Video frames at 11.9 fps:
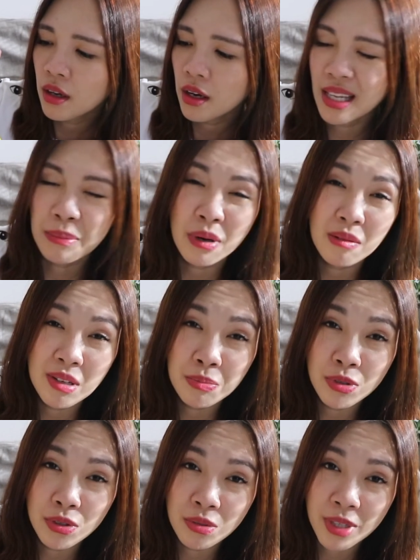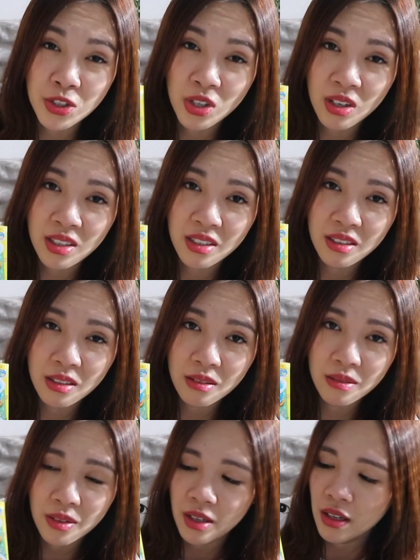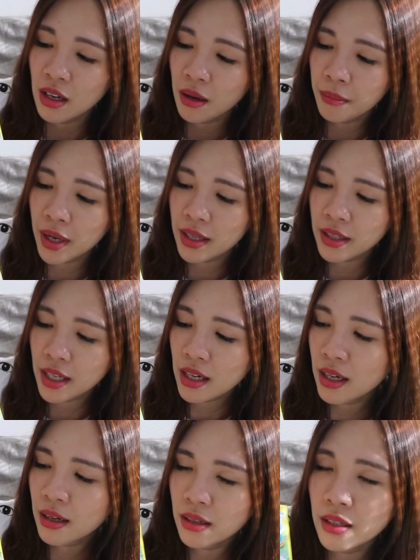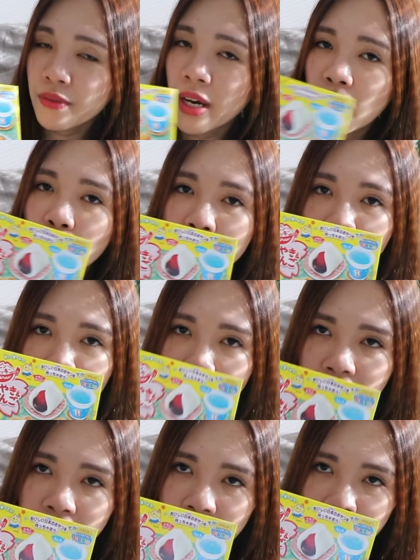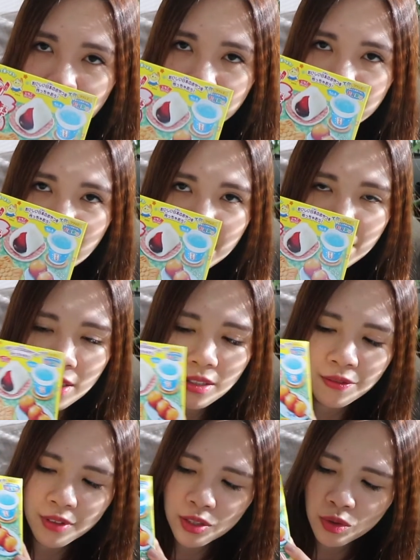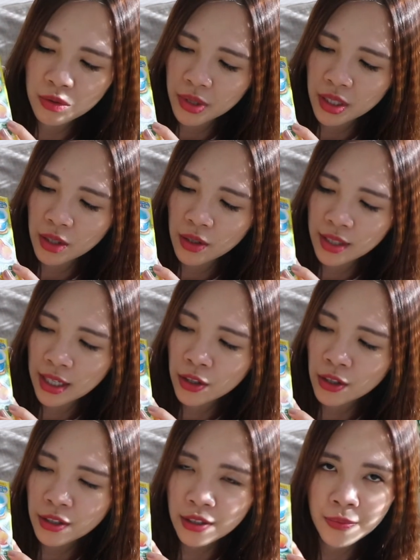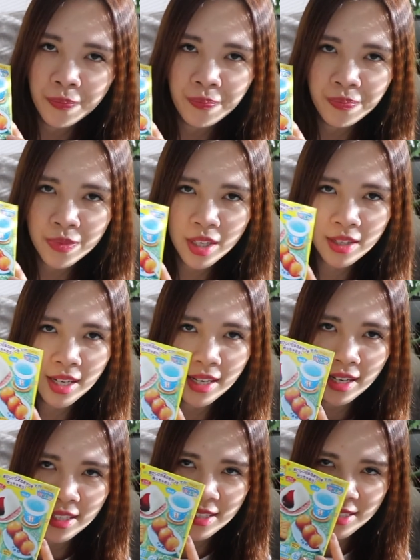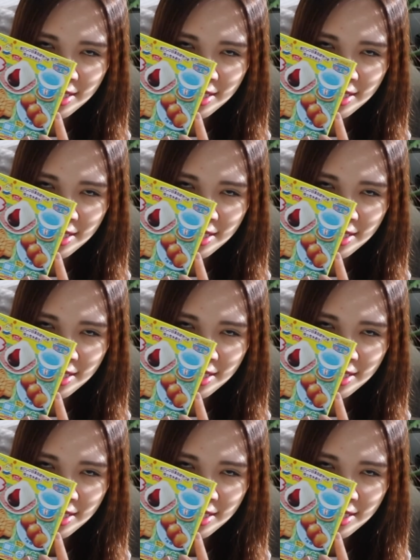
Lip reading: And I probably put too much chocolate in it. But yeah, if I were to rank them, definitely the first one would be the Odango, the Taiyaki is